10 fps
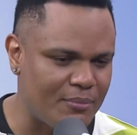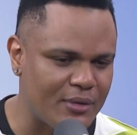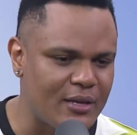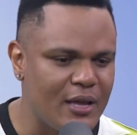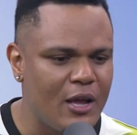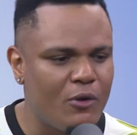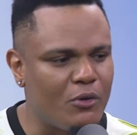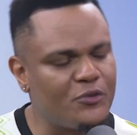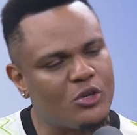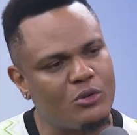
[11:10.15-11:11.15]
But I'd
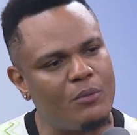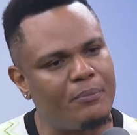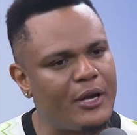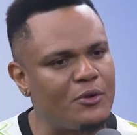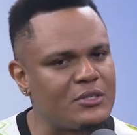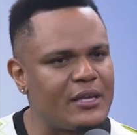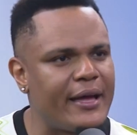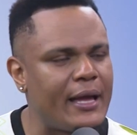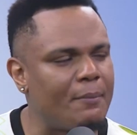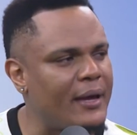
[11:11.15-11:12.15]
love to compare your
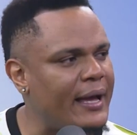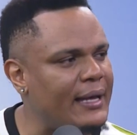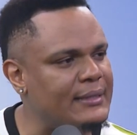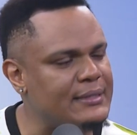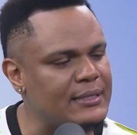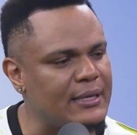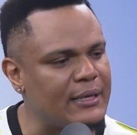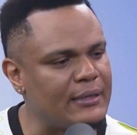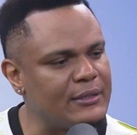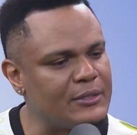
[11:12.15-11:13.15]
time at,
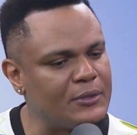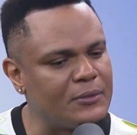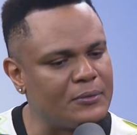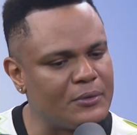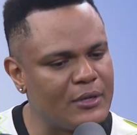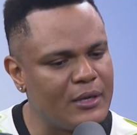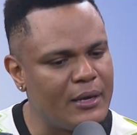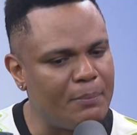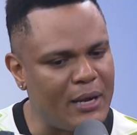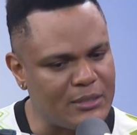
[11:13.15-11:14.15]

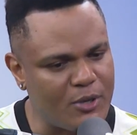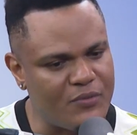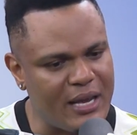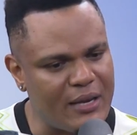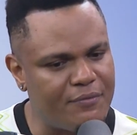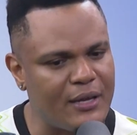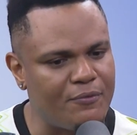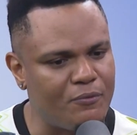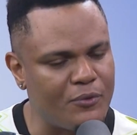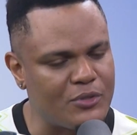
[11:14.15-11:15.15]
as part of the NFF
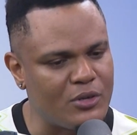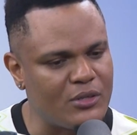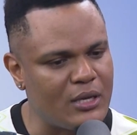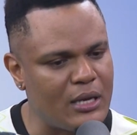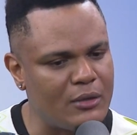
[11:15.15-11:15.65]
with under,